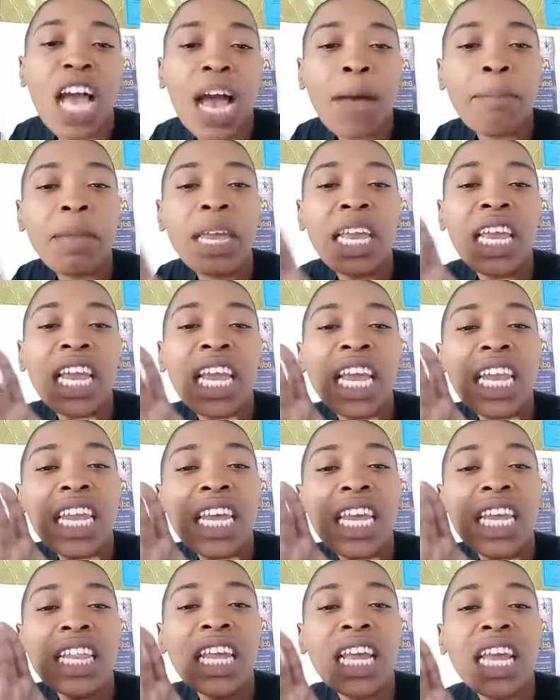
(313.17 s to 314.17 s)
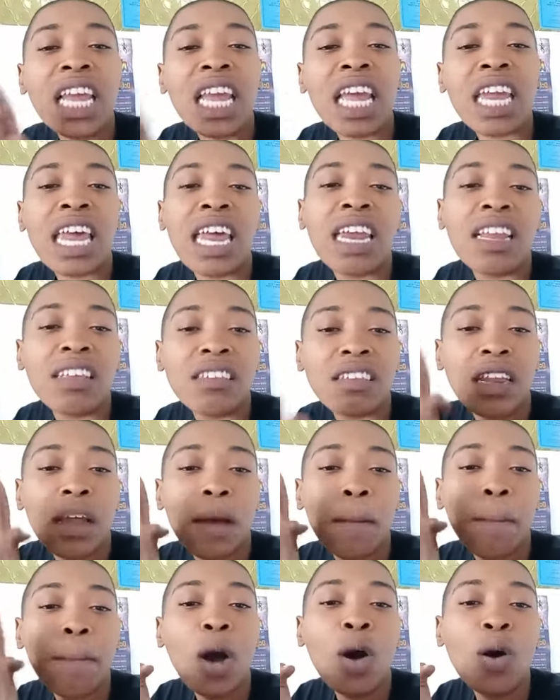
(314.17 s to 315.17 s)
I mean anything that is an
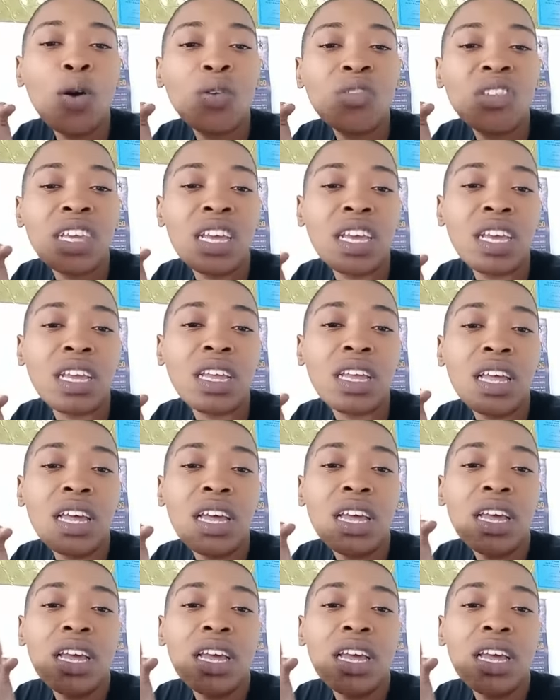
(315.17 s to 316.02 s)
opposing